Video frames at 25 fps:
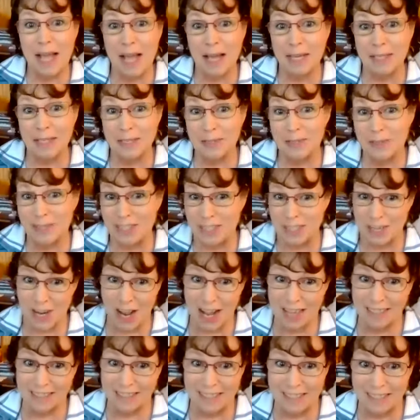extra
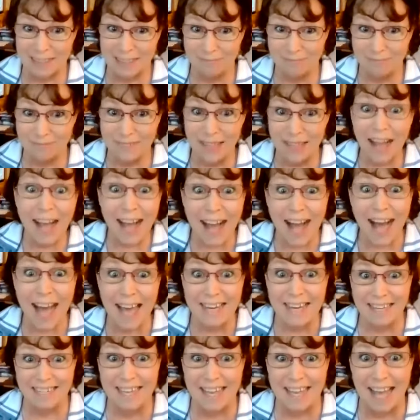chocolate.
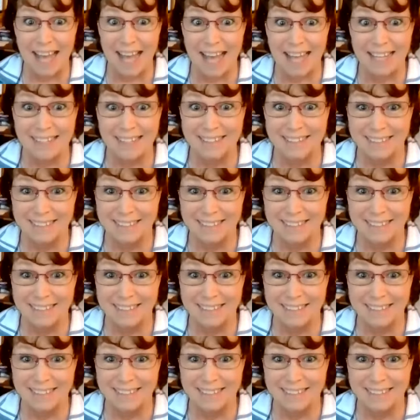Hanukkah.